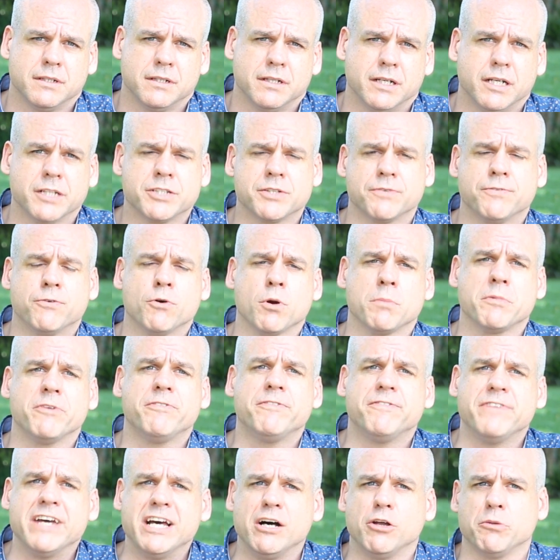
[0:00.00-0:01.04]
It's a form of
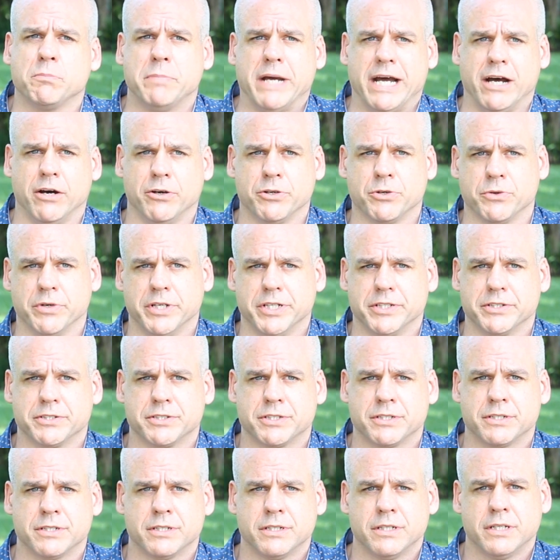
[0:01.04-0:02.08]
failed
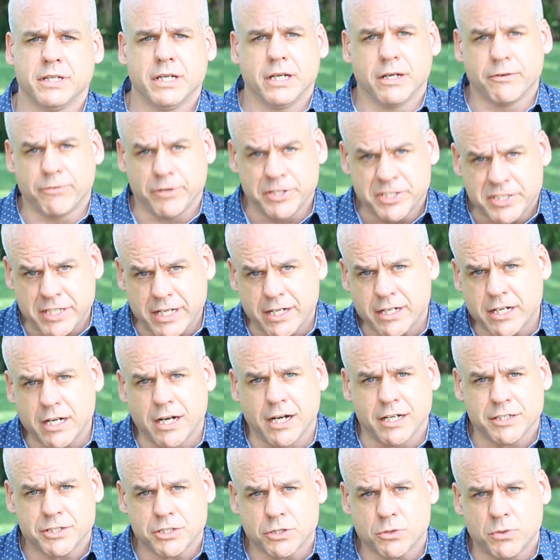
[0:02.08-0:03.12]
boundaries. If we set
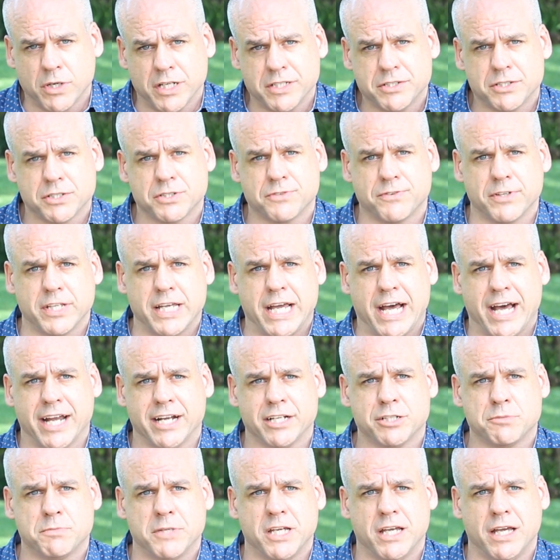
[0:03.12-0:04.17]
consequences for the
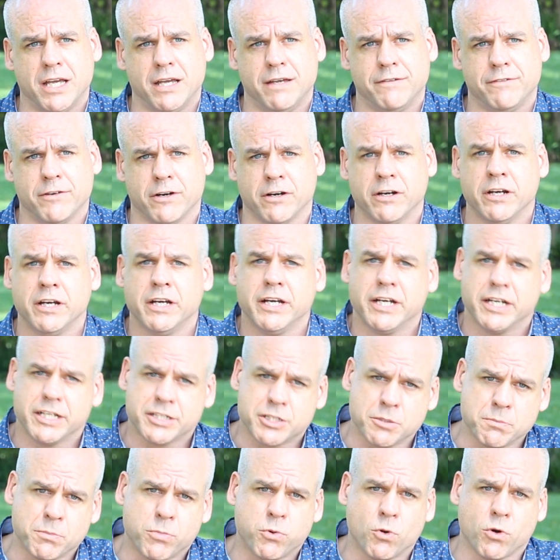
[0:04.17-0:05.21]
addict's behavior, it's
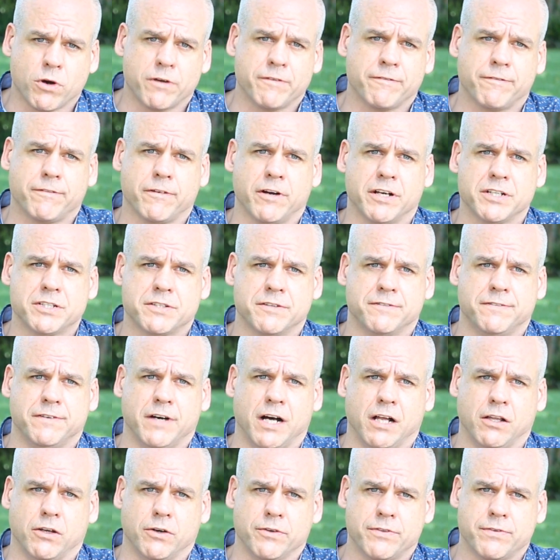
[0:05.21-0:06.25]
important for us to
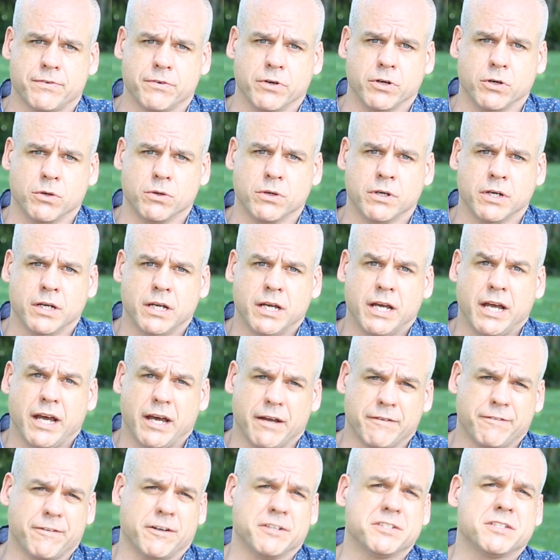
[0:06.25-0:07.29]
follow through
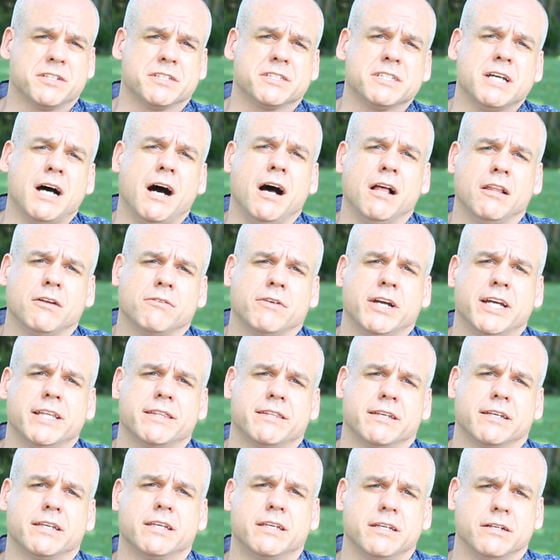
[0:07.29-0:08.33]
and for us to tolerate
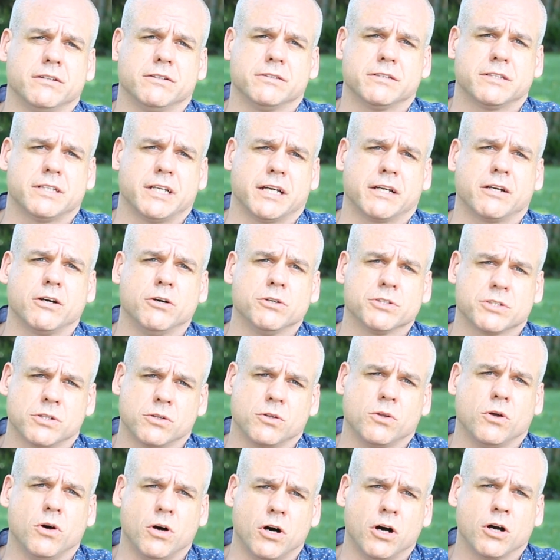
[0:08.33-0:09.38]
the guilt that goes
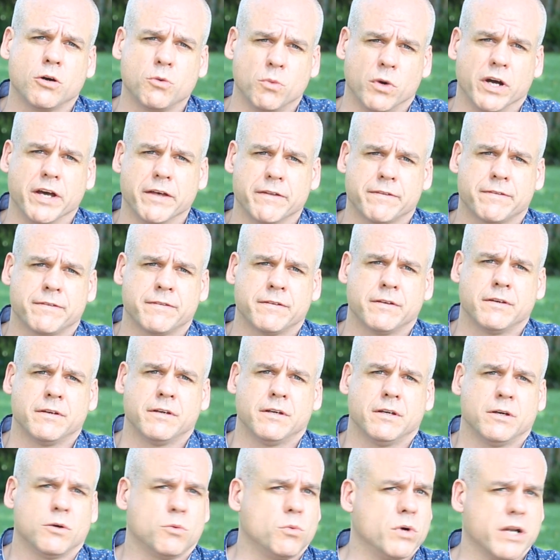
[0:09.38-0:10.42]
along with
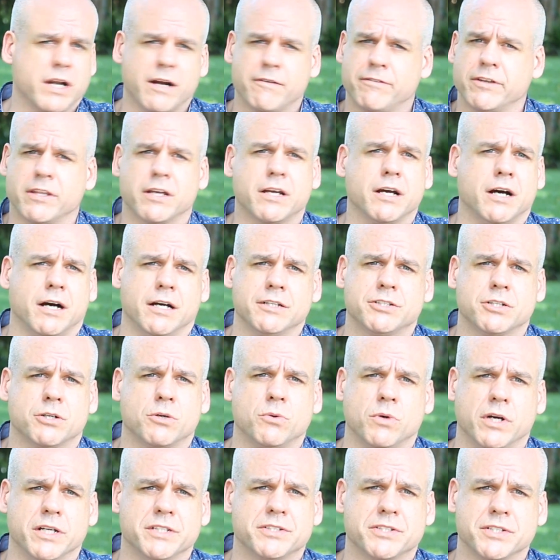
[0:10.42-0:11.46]
whatever the
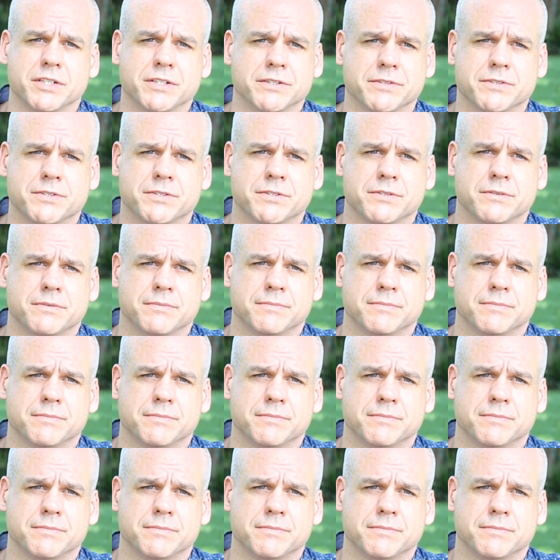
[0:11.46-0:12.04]
consequence is.